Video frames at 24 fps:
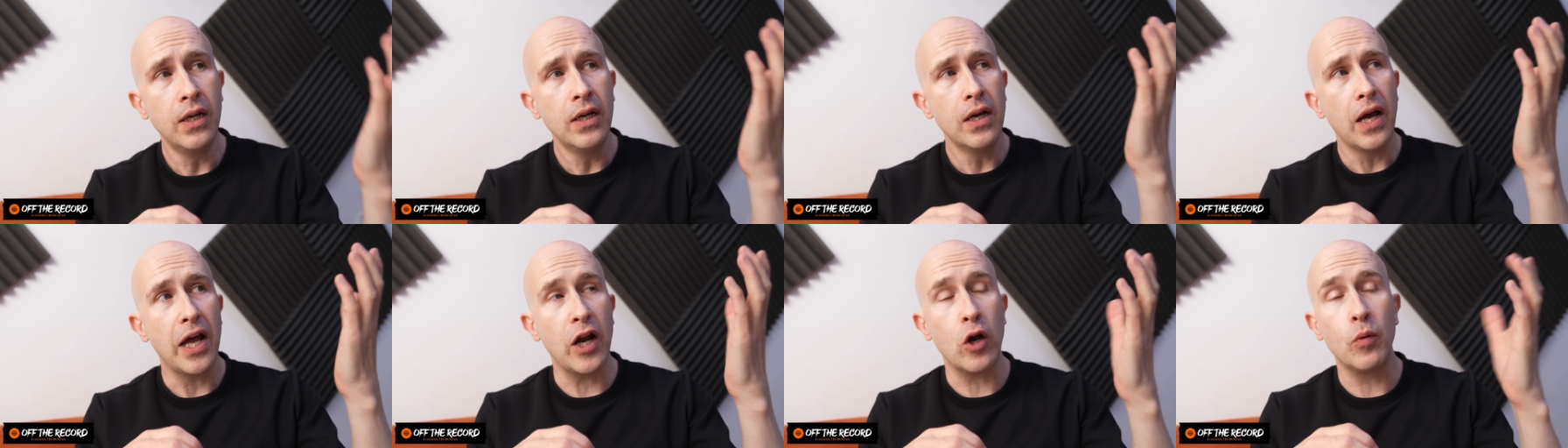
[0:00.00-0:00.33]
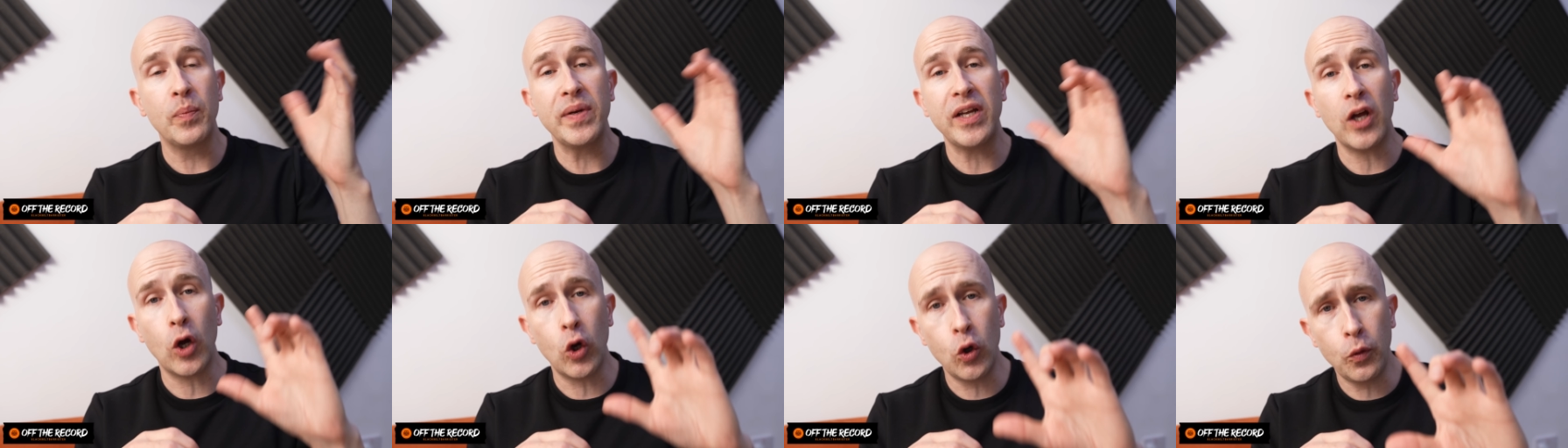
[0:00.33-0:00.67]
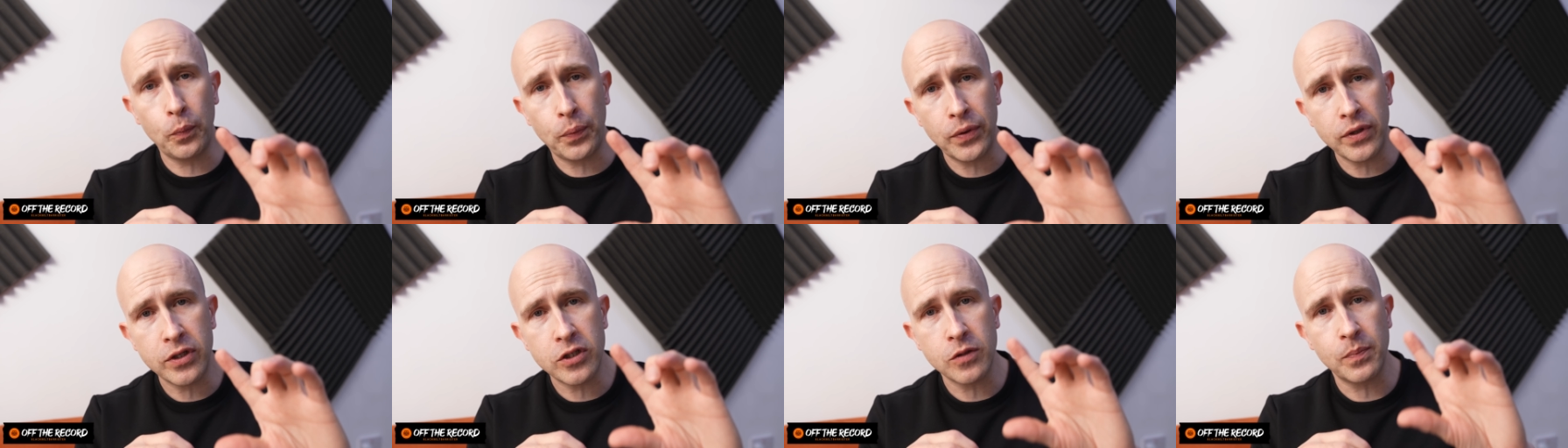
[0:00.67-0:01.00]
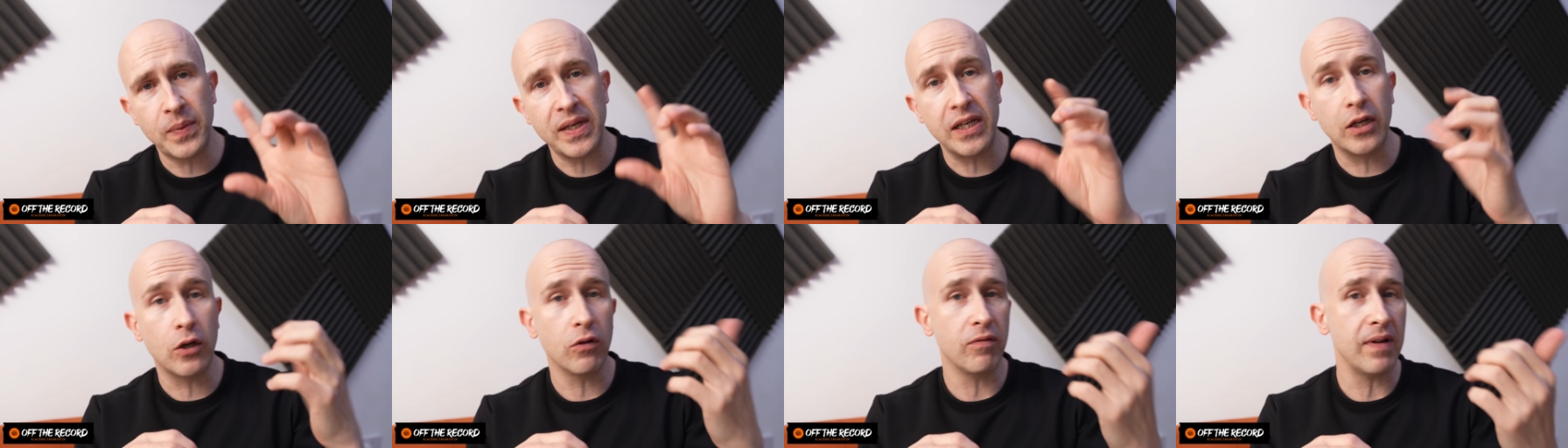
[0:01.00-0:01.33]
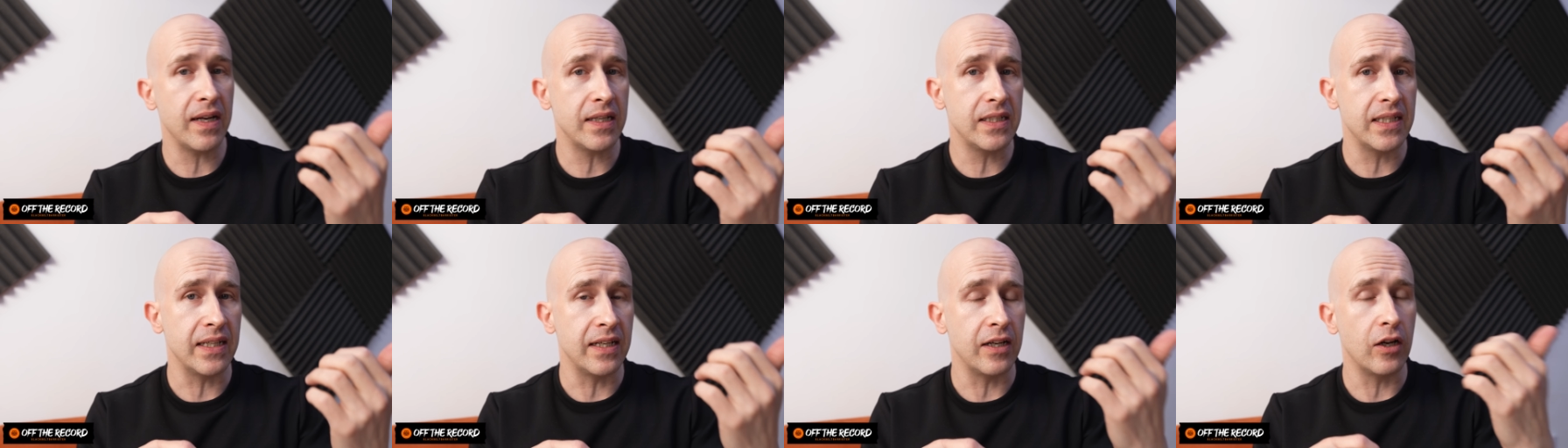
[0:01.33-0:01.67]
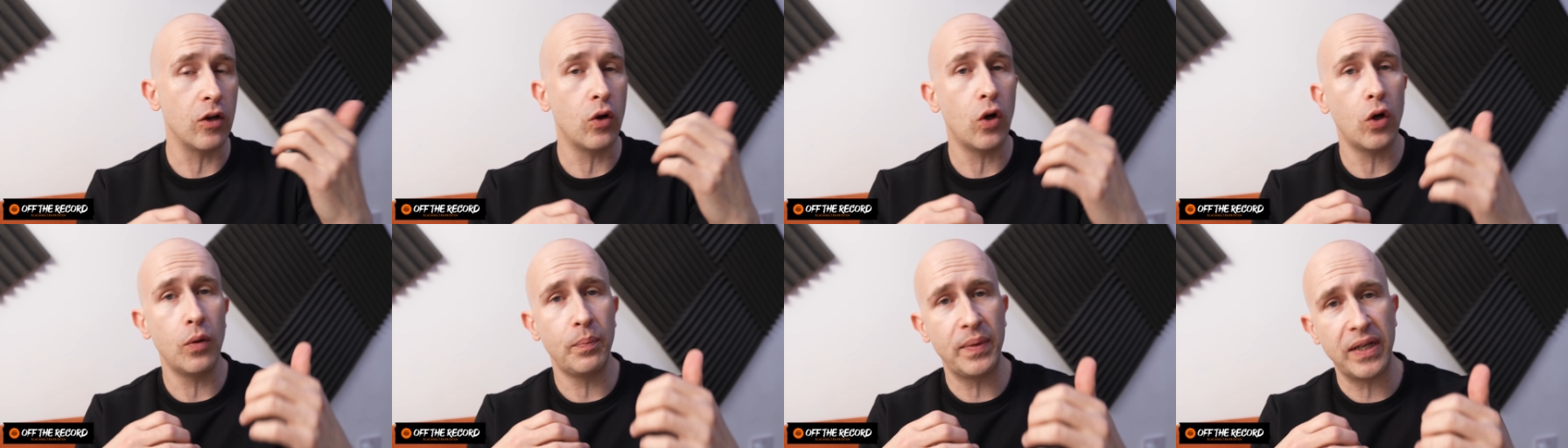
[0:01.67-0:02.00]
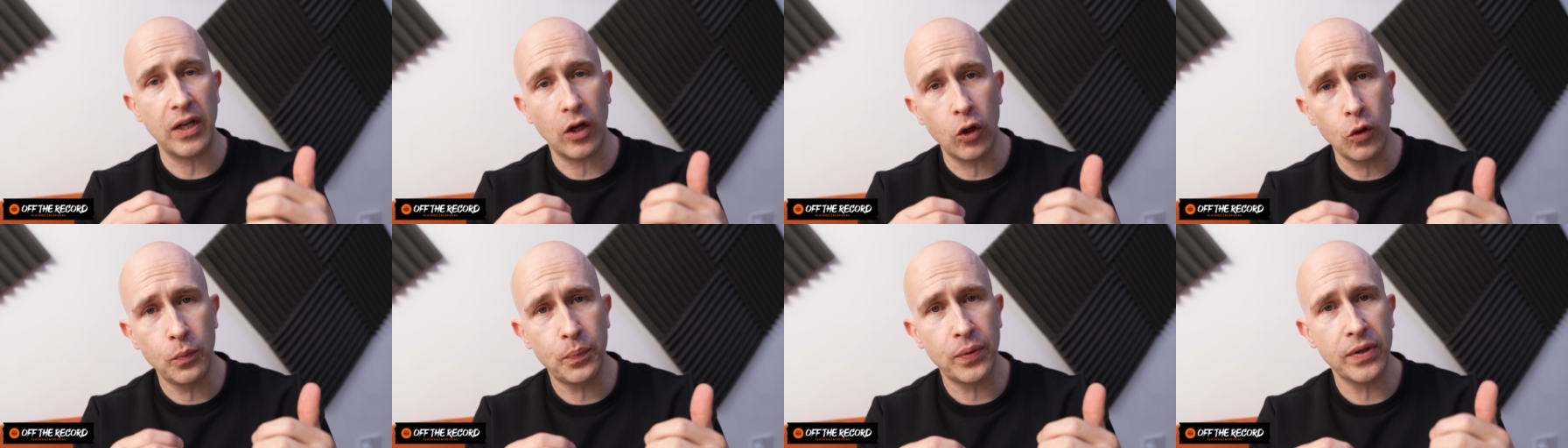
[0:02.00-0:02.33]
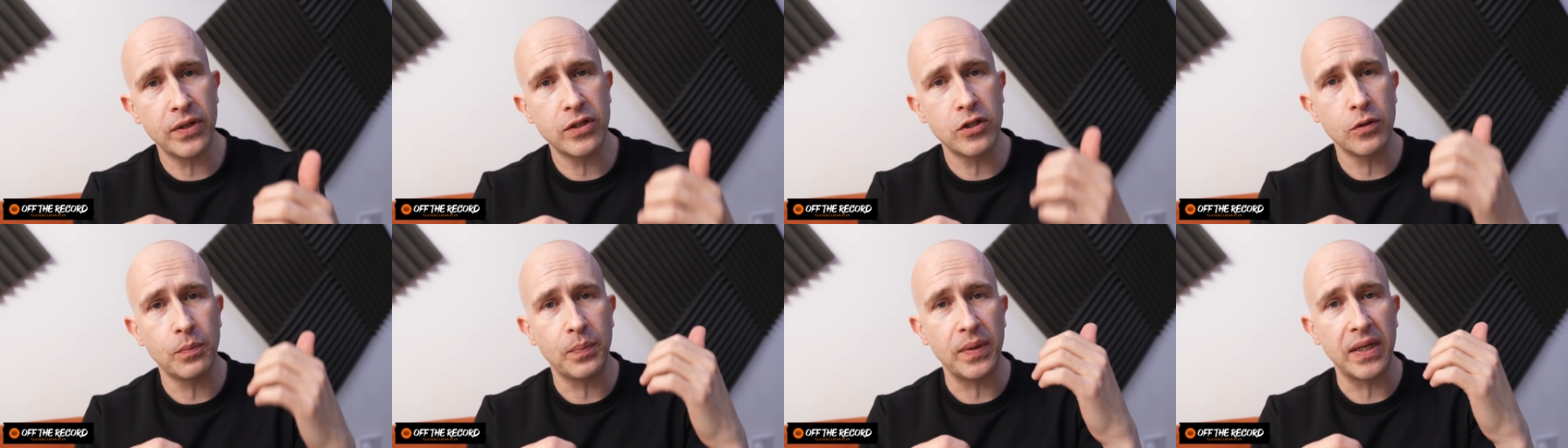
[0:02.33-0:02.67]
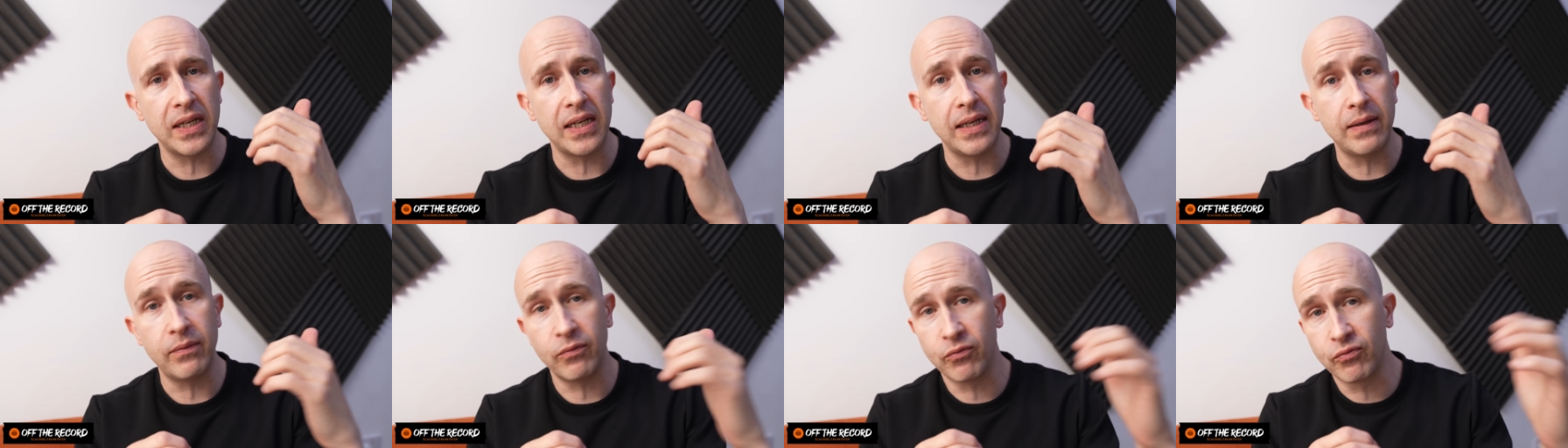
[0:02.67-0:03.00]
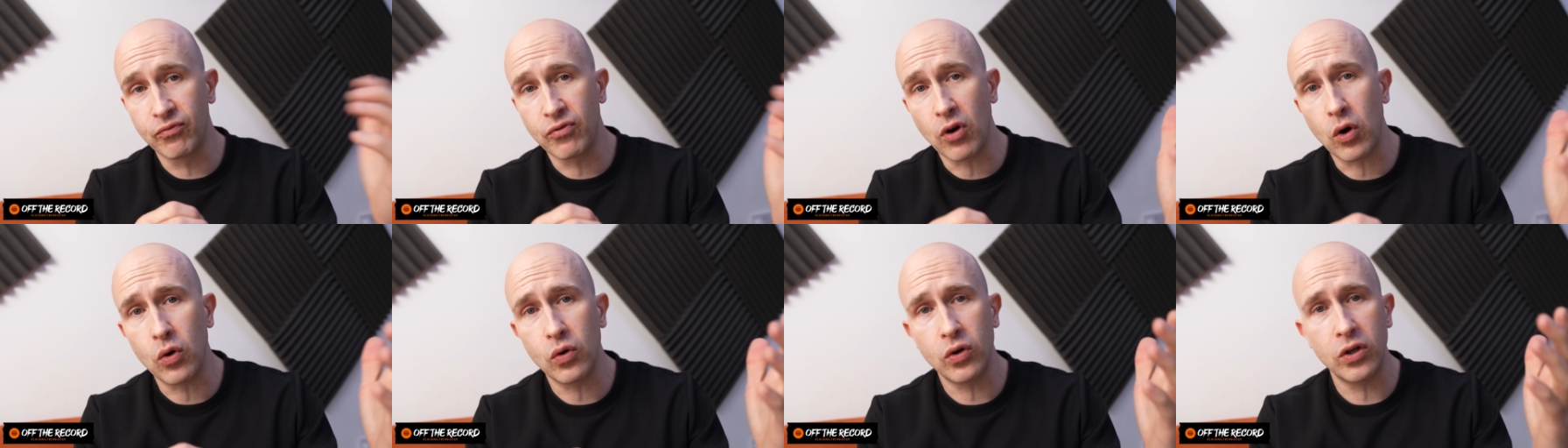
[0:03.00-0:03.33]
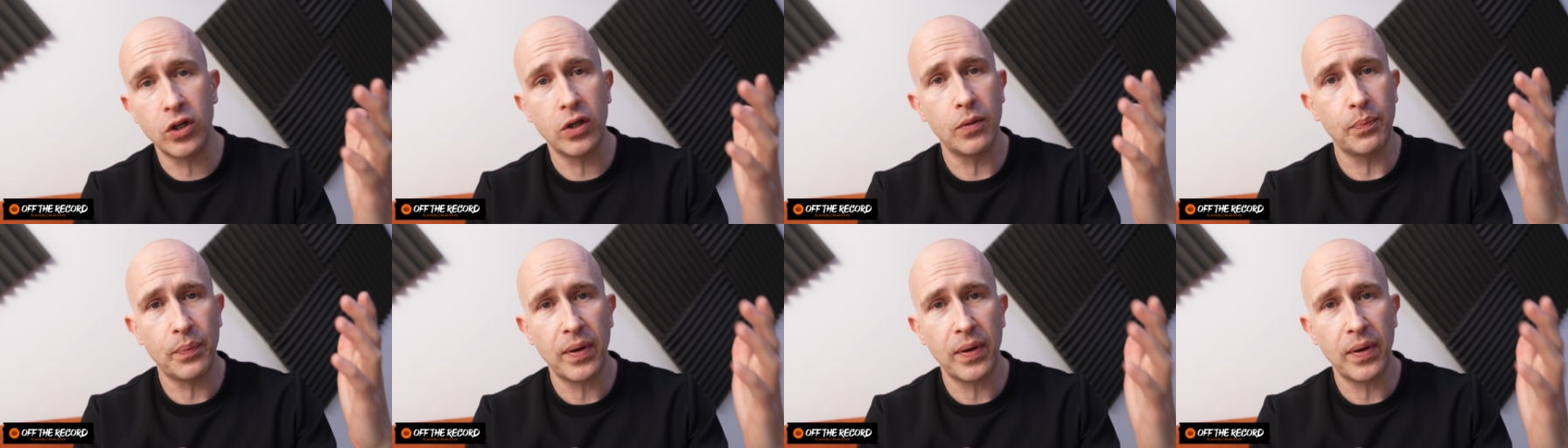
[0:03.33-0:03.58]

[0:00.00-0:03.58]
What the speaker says: And I'll be open to be corrected, and I'll be open to be wrong,